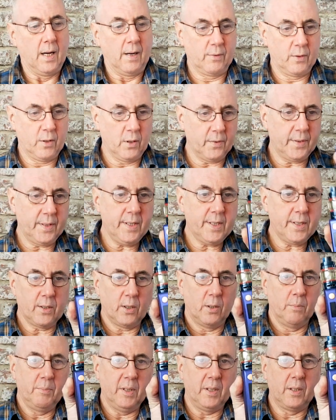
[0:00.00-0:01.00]
got this
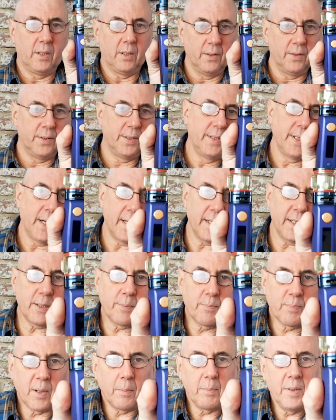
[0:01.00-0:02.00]
on because that is
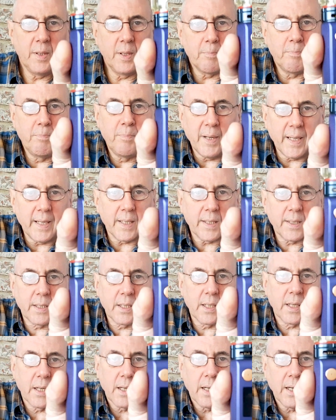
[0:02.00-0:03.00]
probably the
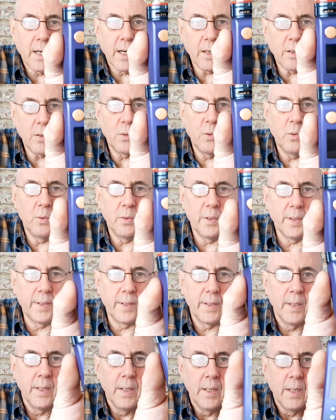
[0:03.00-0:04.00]
biggest I can go with it.
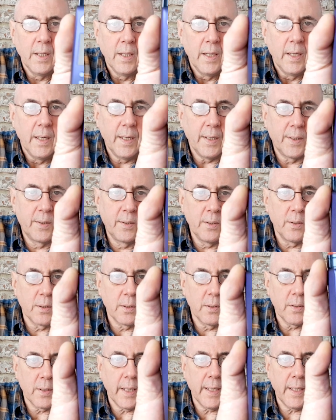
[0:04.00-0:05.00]
It does
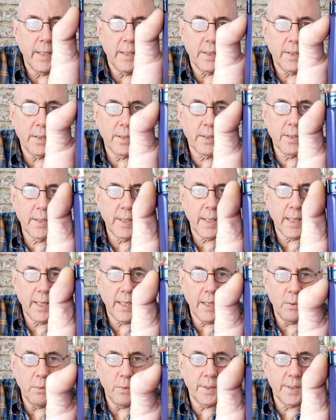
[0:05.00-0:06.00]
look like it's sticking
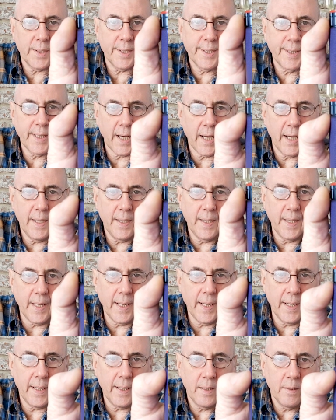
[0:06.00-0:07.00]
out the side
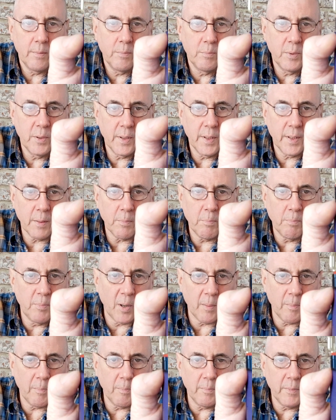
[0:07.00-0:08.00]
there, but at the
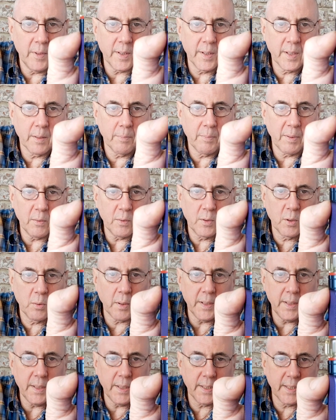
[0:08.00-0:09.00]
bottom it's about
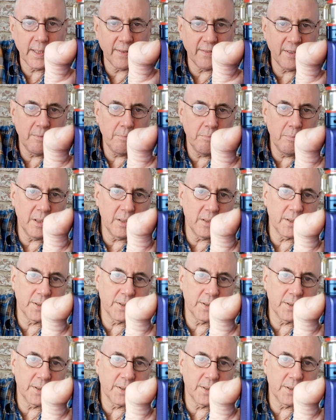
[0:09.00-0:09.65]
27 mil,